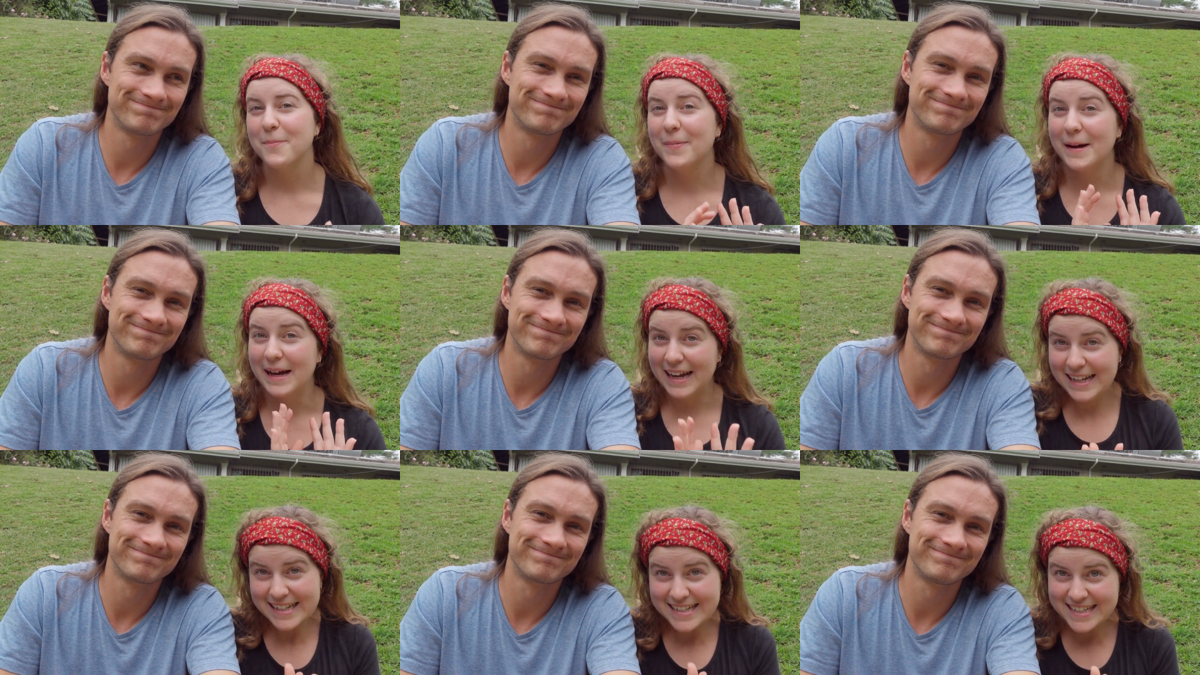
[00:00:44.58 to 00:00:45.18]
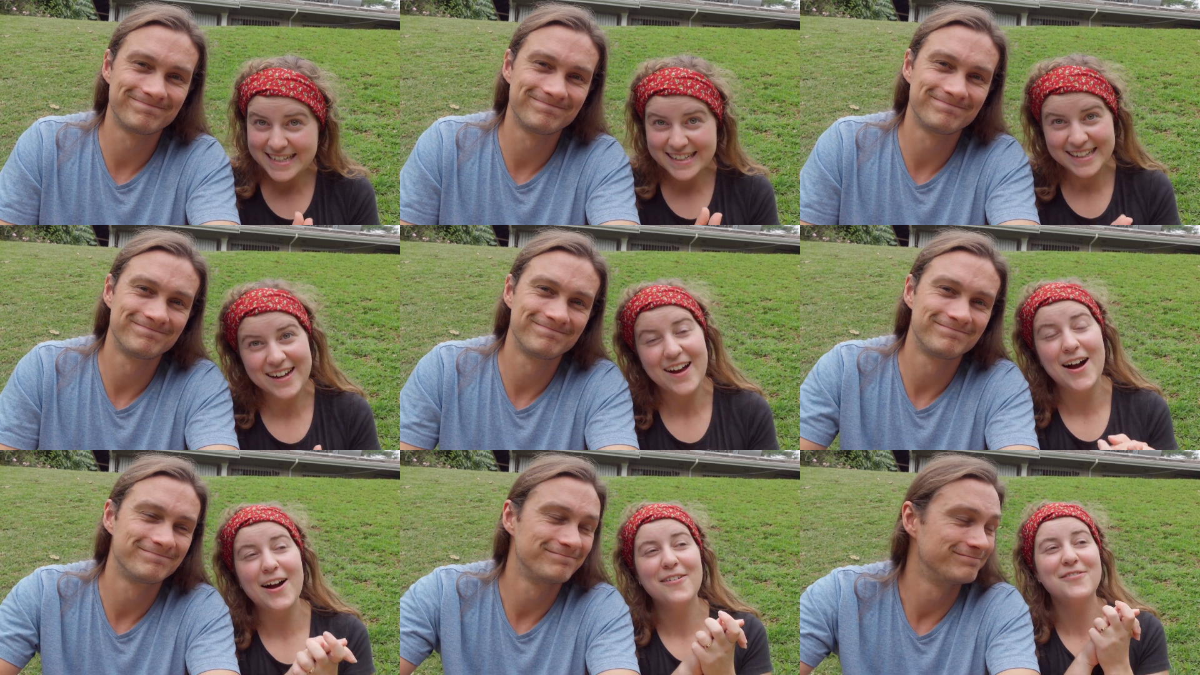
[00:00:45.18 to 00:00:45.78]

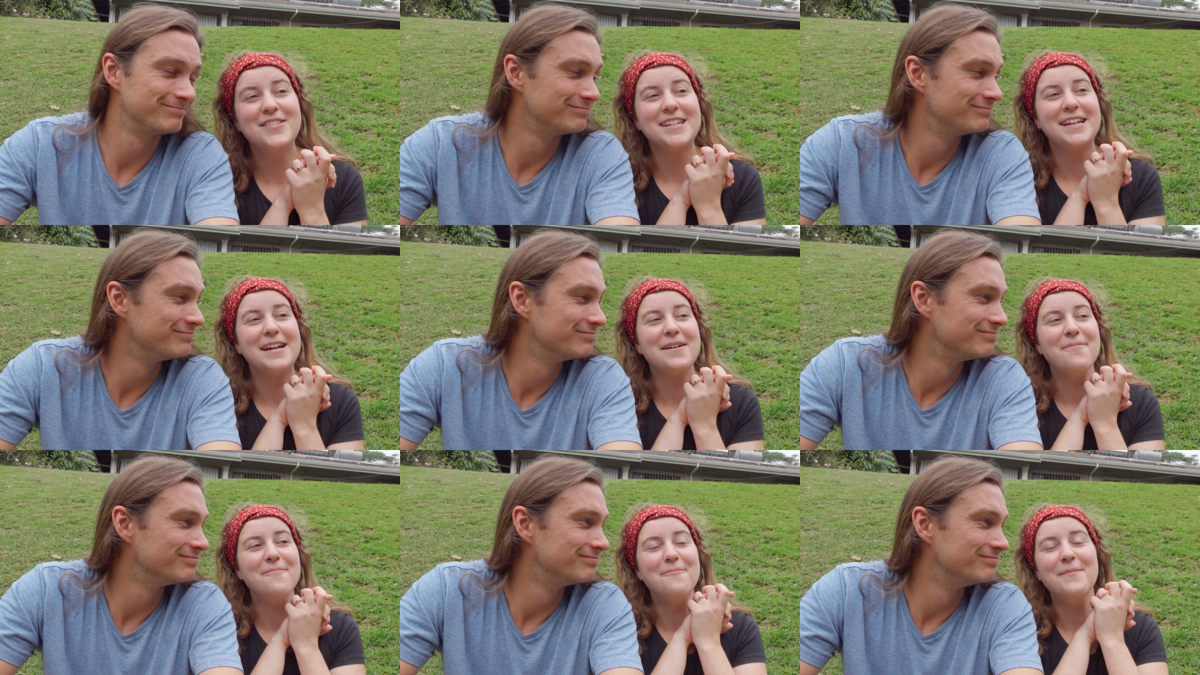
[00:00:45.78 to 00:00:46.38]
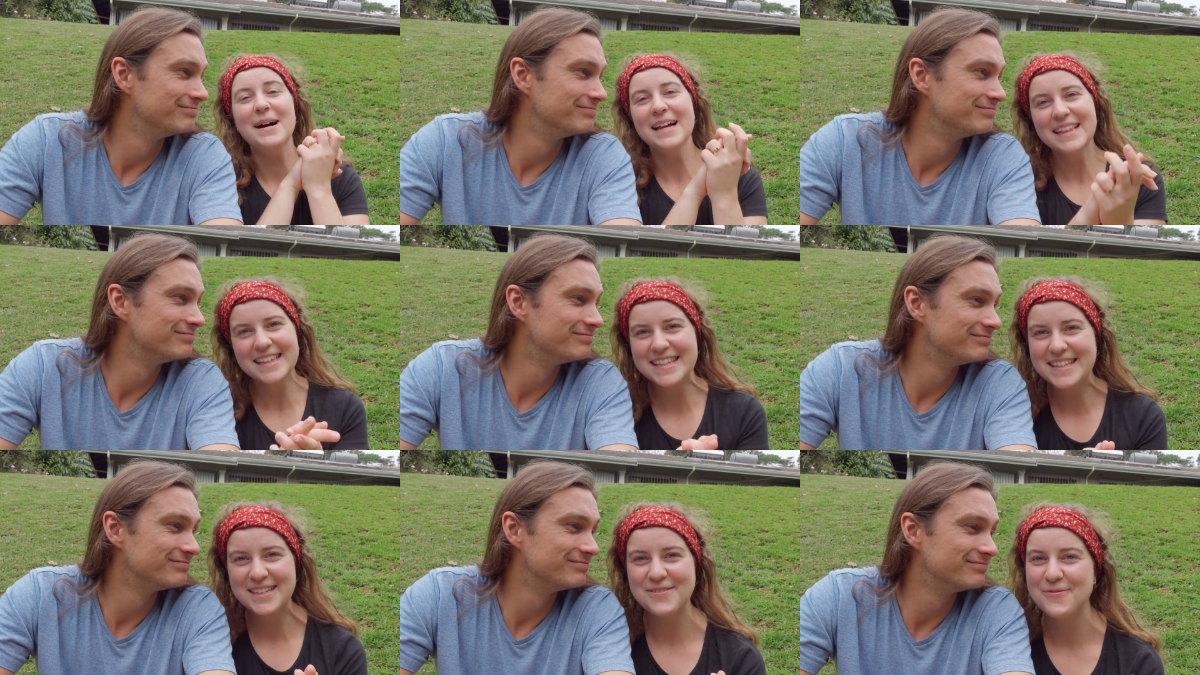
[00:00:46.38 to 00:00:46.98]
Speaker 1: But after
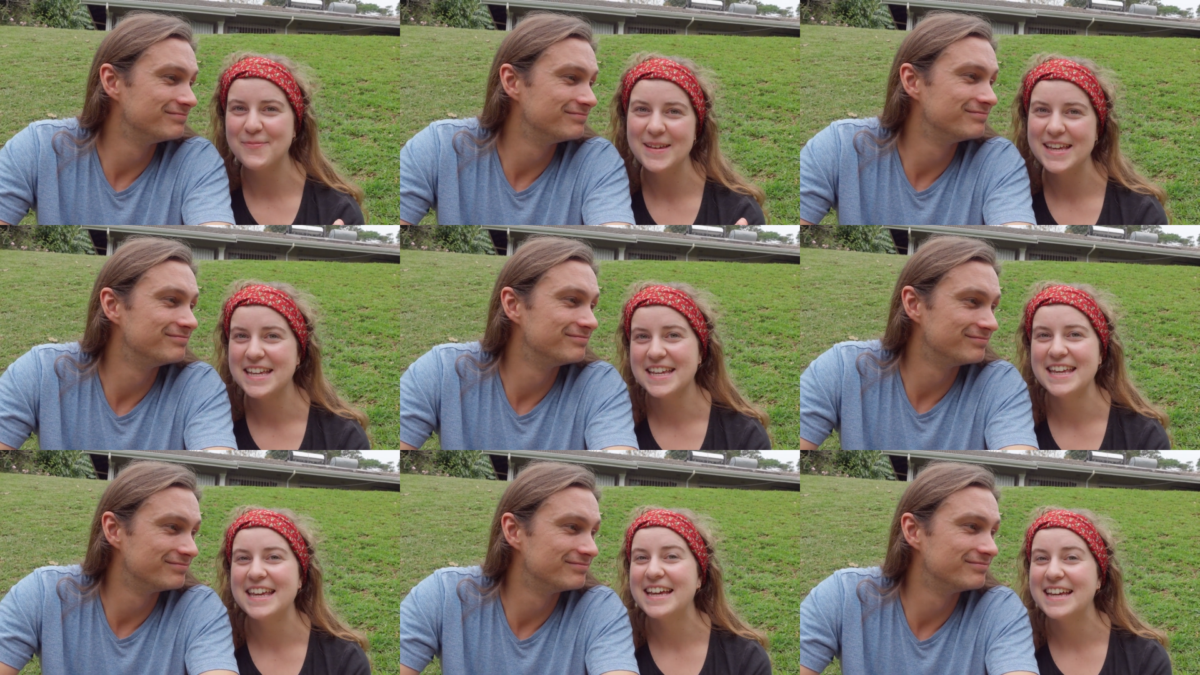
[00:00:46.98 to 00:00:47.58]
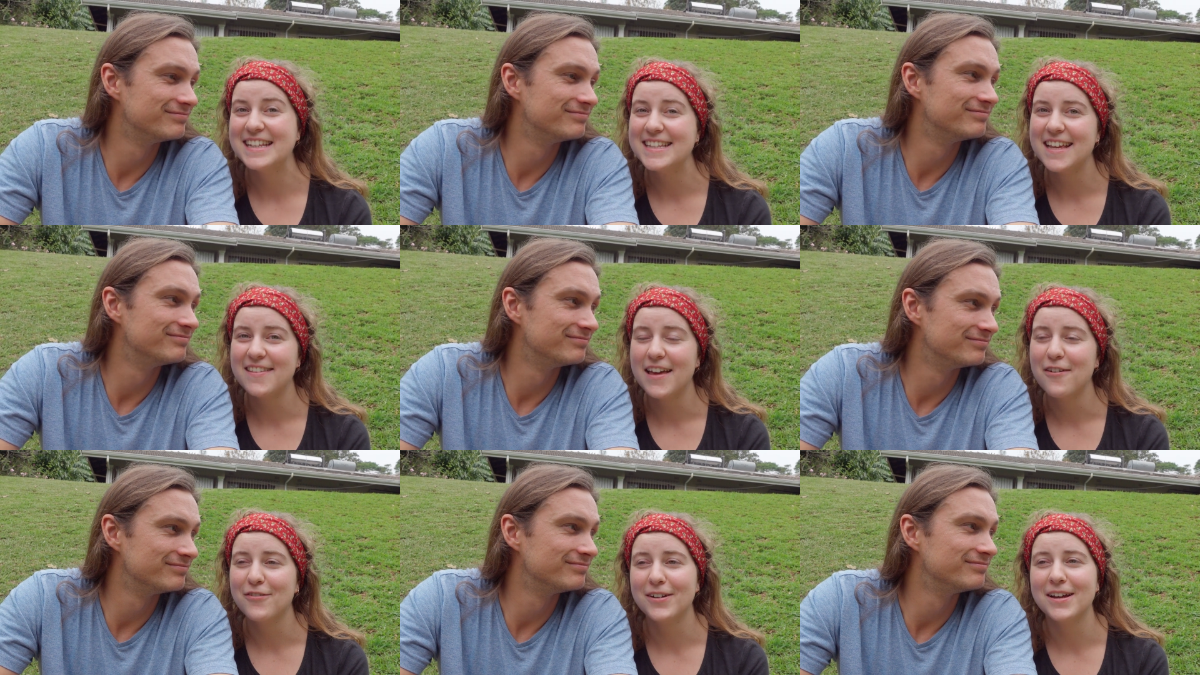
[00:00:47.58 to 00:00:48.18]
months of being here in
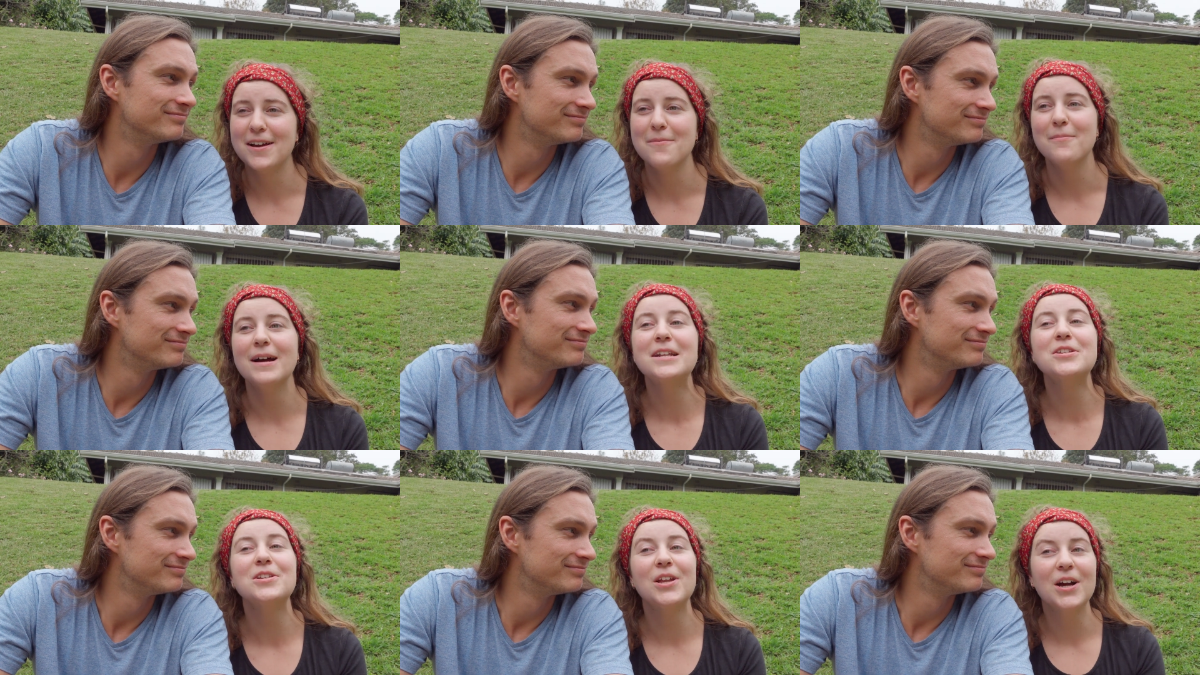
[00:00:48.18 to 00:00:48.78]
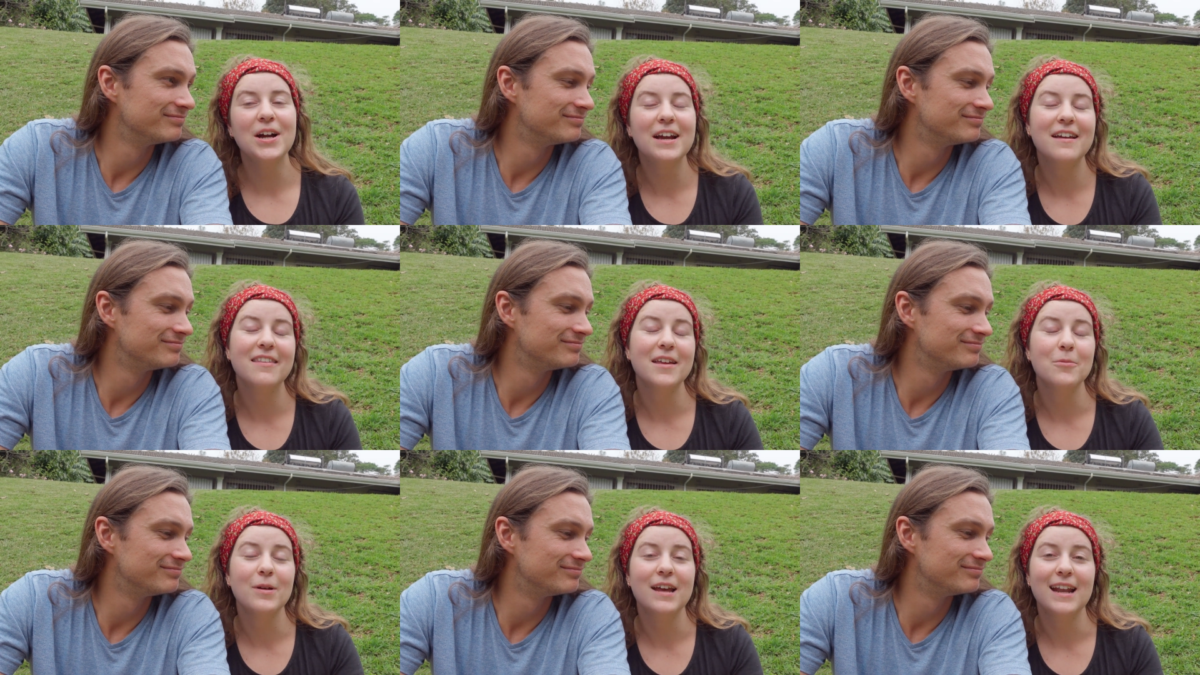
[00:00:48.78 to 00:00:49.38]
South Africa, much
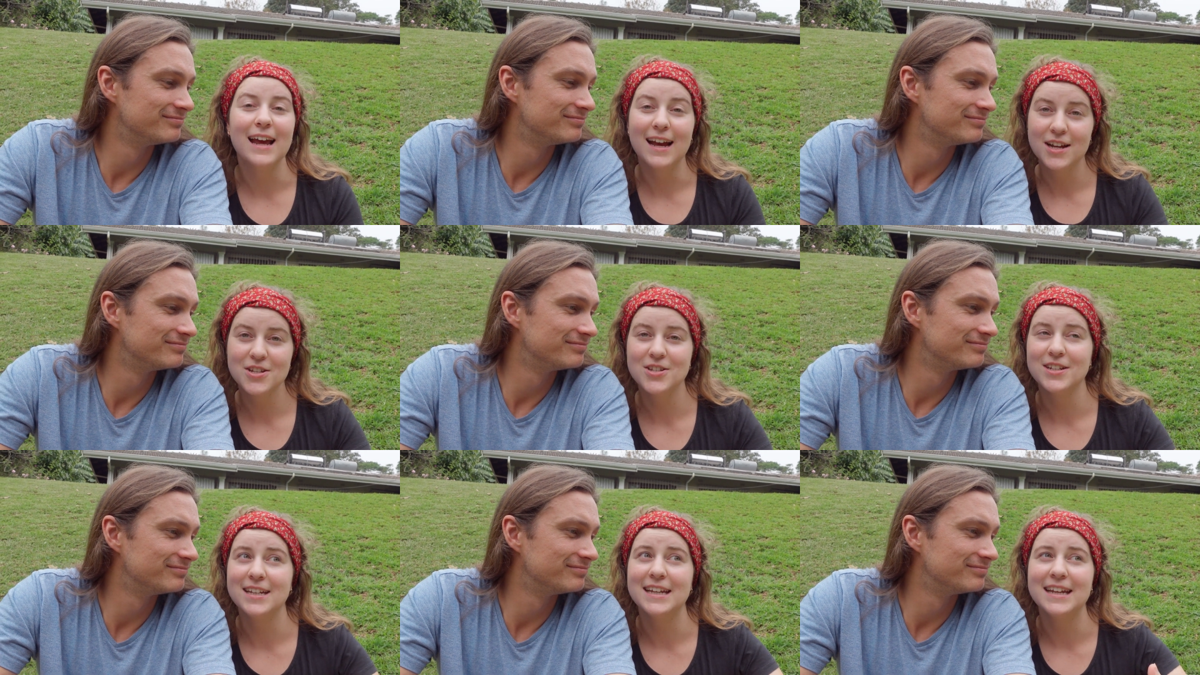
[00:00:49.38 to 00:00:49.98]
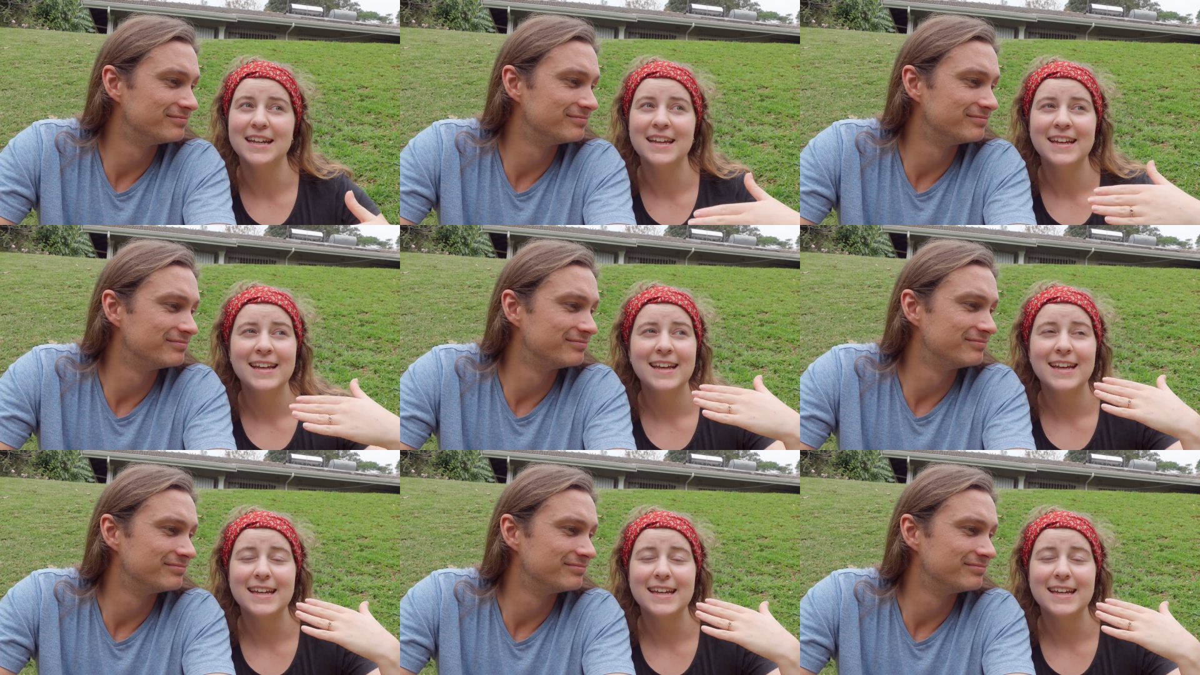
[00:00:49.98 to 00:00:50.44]
longer than we had actually